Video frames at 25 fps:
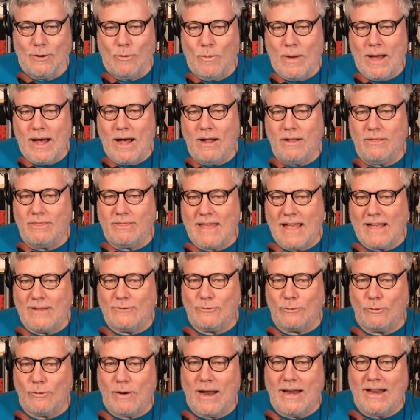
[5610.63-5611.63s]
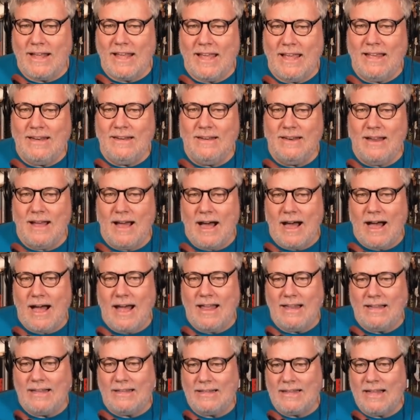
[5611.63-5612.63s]
well, thanks for writing in.
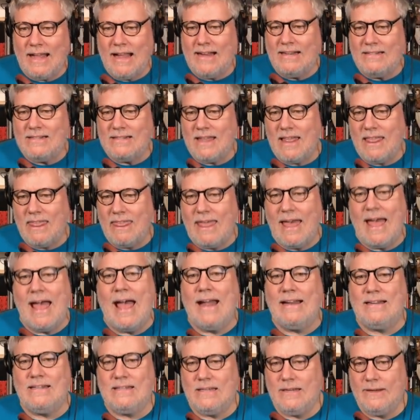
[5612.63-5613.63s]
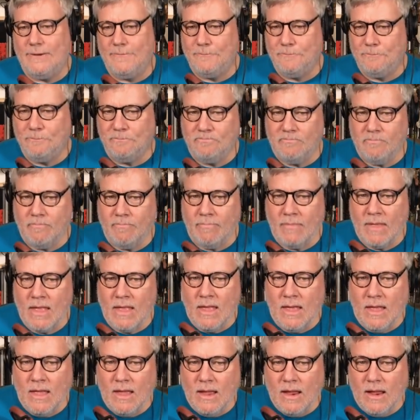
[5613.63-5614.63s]
I liked that.
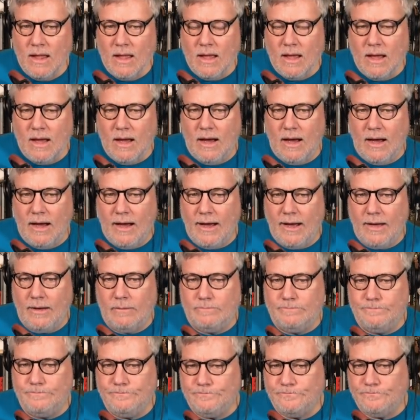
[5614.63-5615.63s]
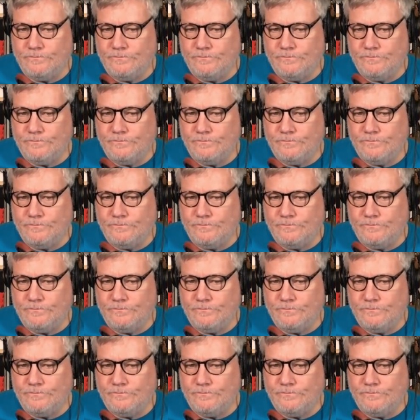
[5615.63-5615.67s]
Um,